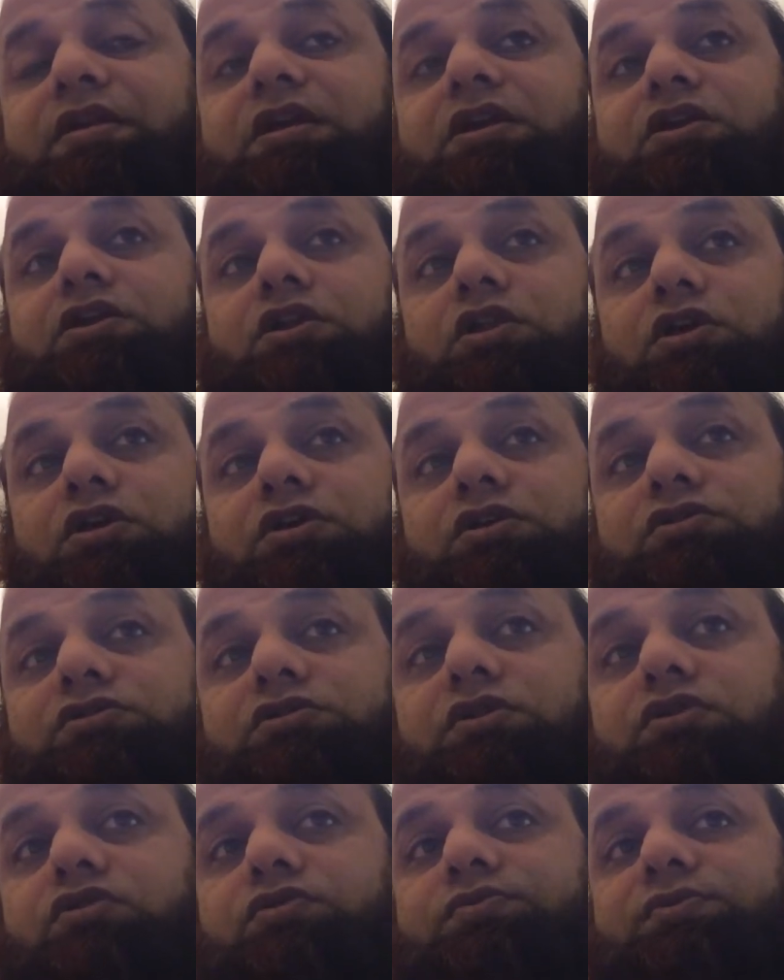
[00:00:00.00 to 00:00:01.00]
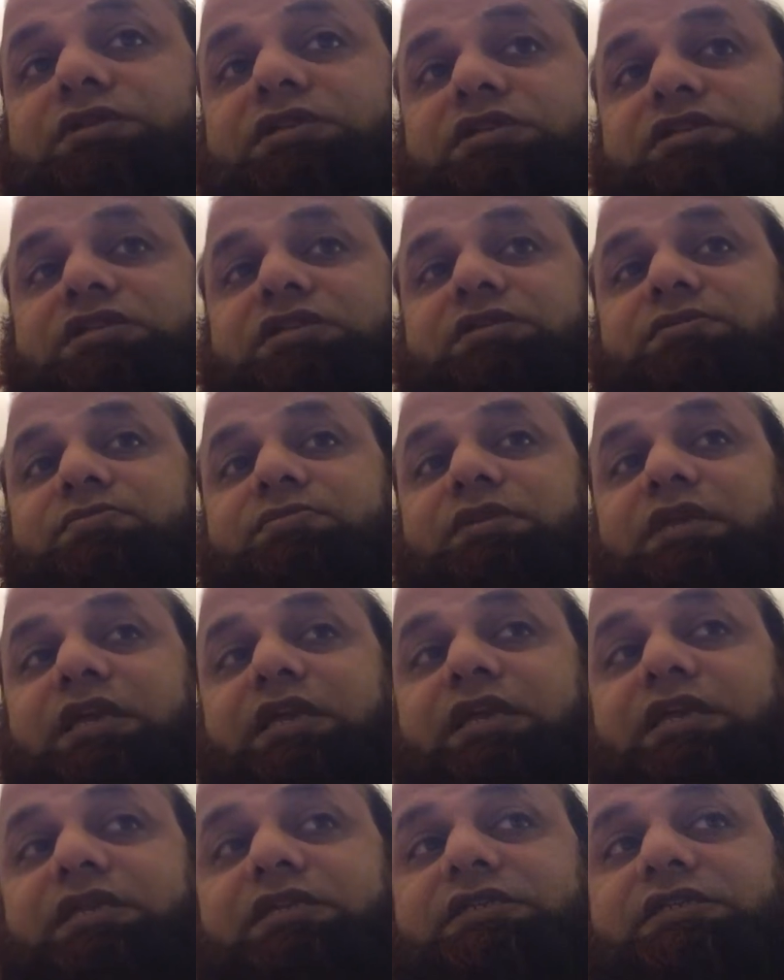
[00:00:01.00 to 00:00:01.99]
closed loop system
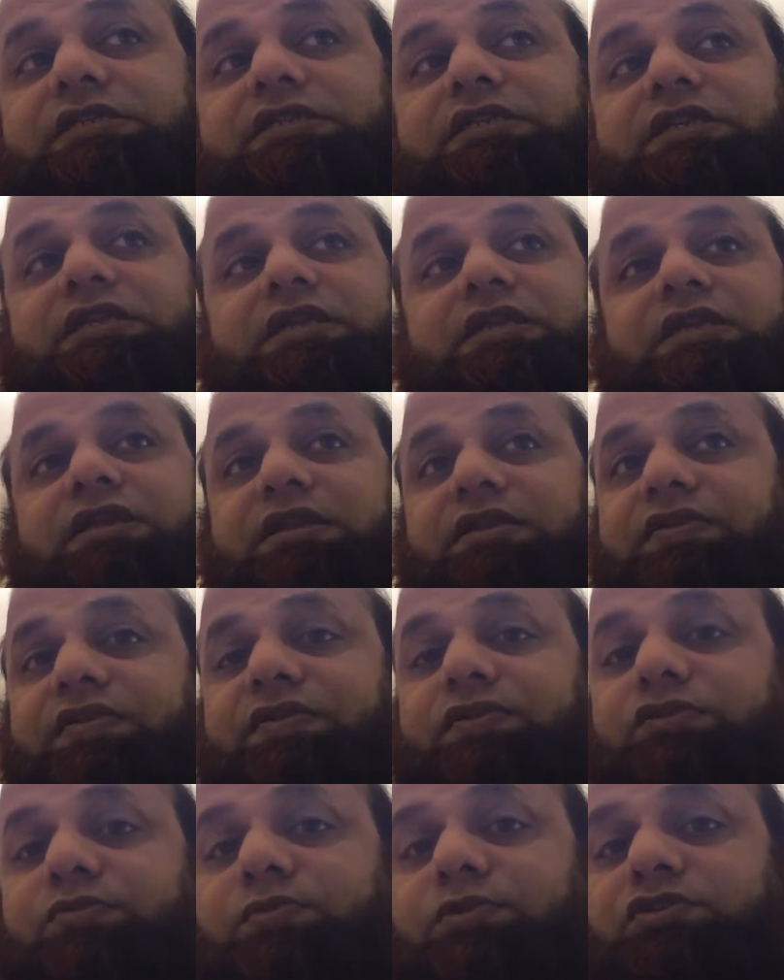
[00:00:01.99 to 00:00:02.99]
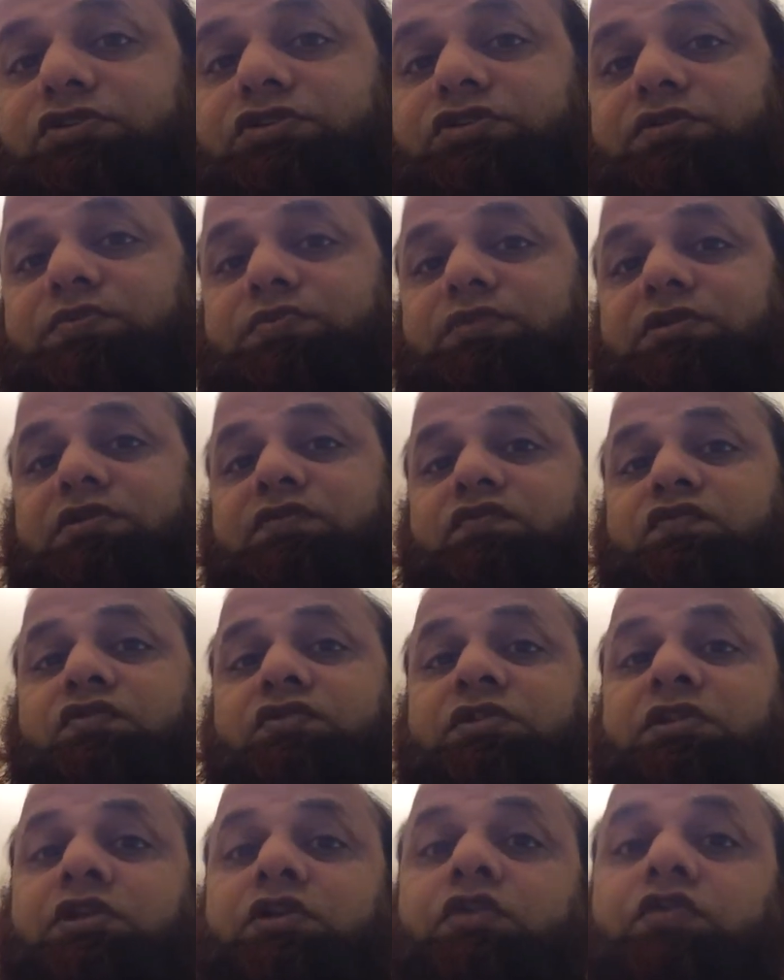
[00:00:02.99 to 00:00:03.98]
is responsible for
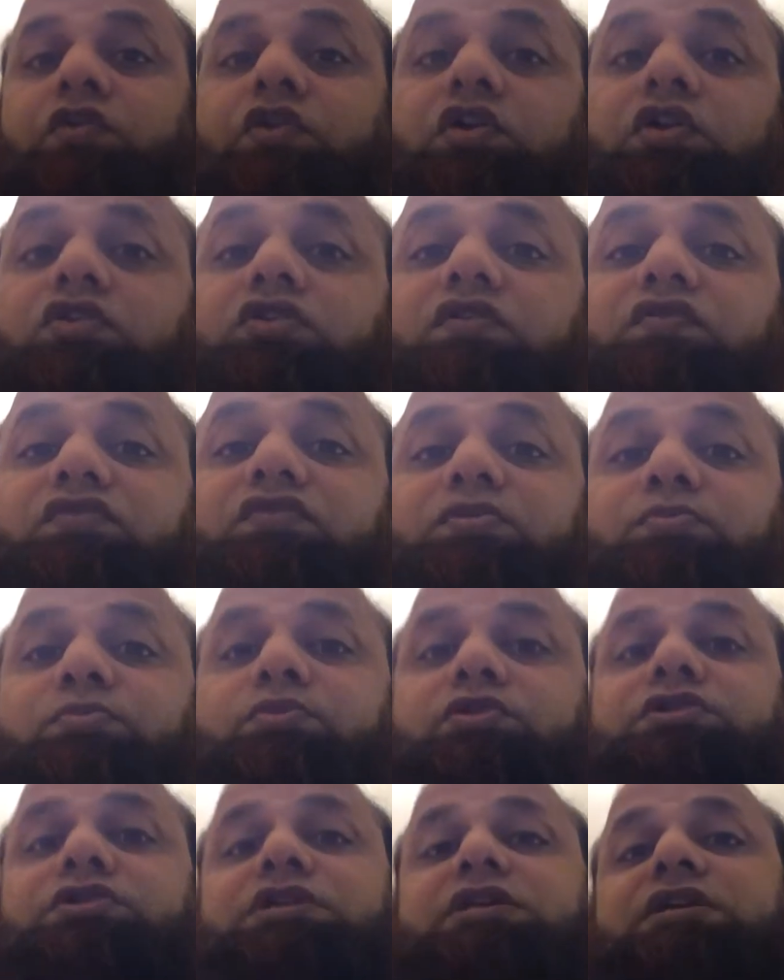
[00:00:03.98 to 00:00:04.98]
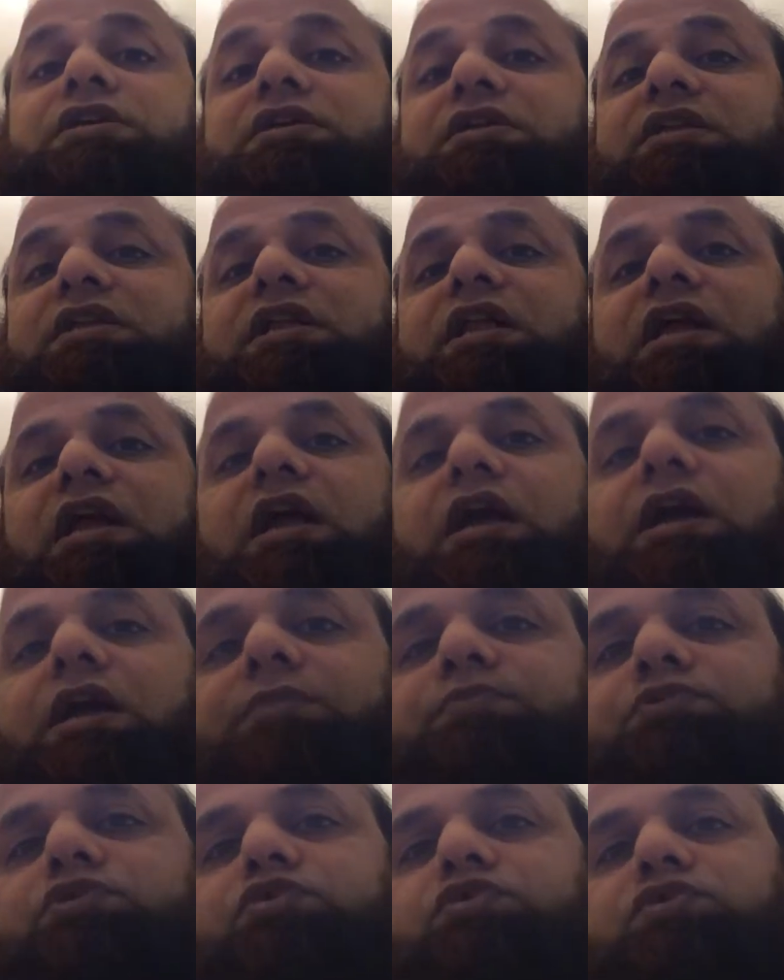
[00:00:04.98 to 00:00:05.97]
the growth of the body
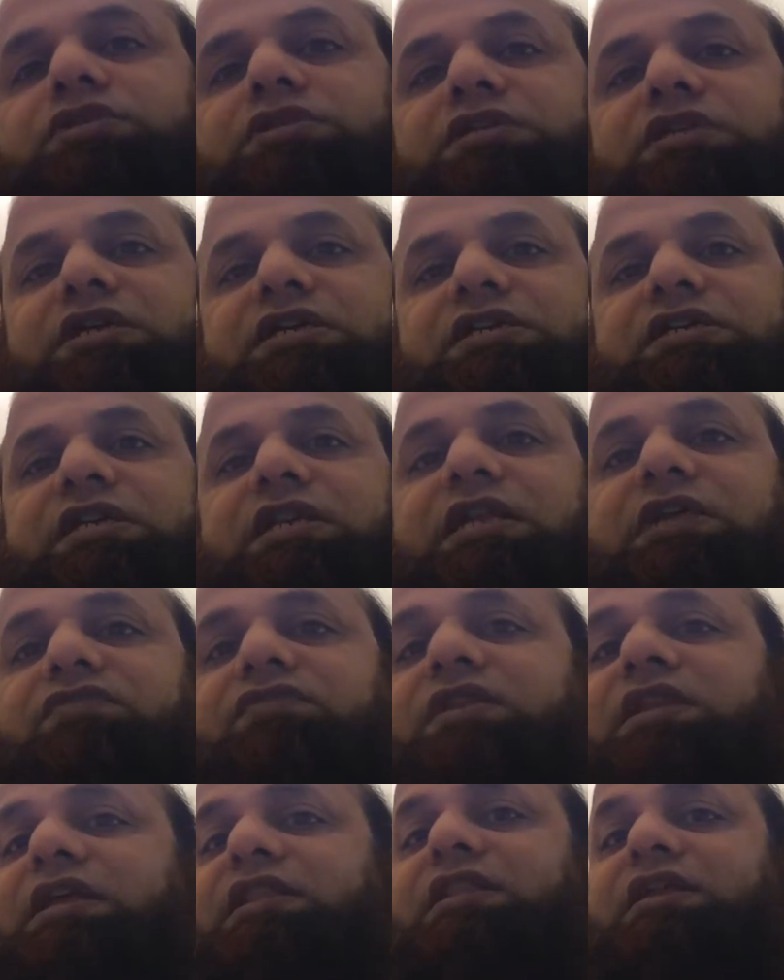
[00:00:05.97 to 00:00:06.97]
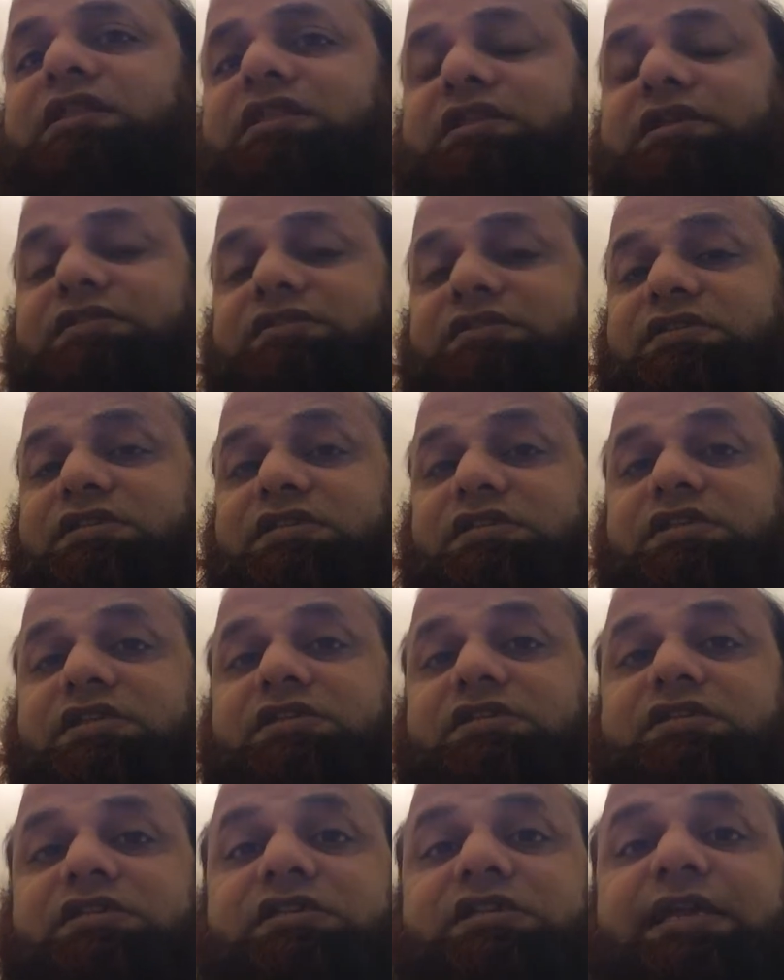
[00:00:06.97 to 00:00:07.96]
up to a certain level, and then there is a
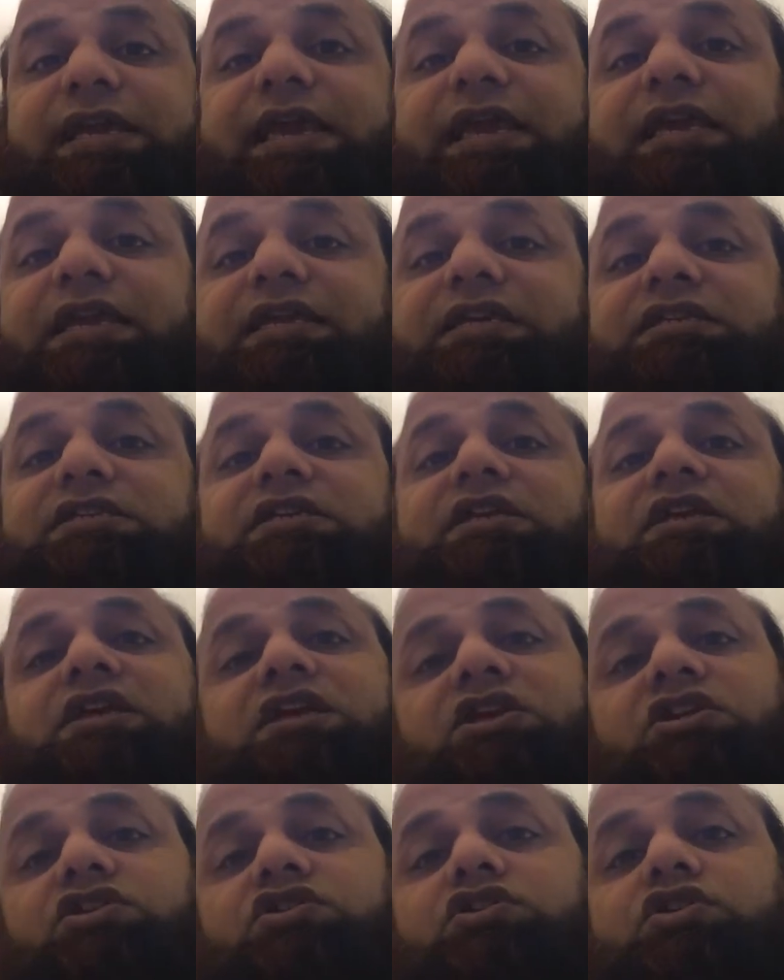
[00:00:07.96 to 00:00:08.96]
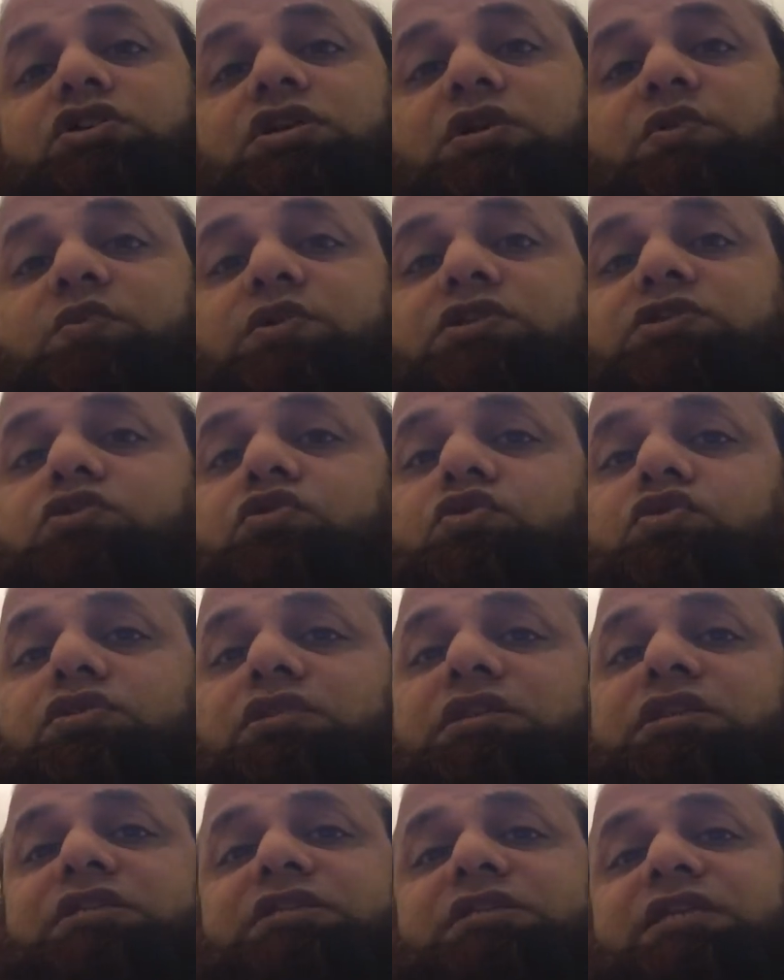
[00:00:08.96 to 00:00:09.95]
certain age during which all
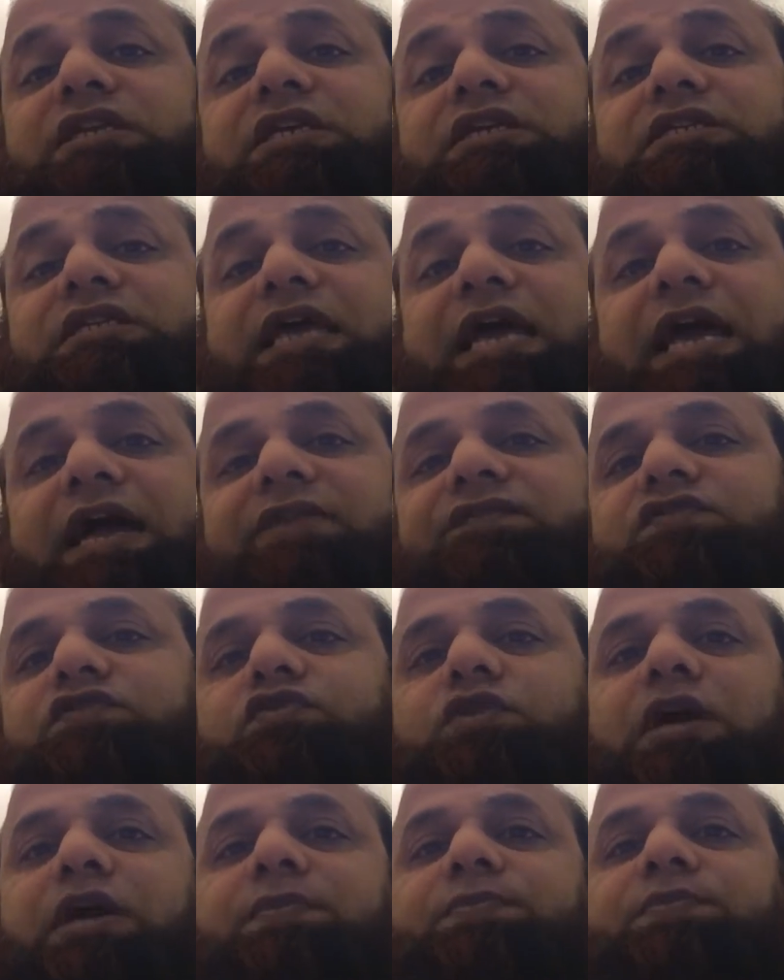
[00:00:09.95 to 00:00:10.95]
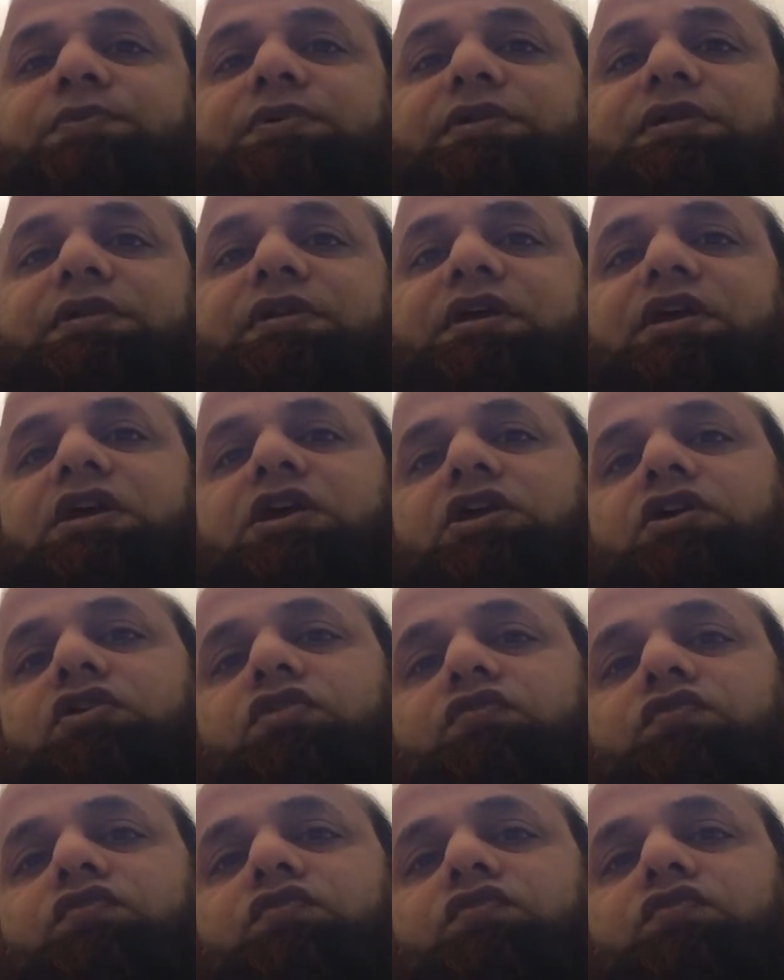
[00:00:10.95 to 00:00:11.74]
these things have to happen. You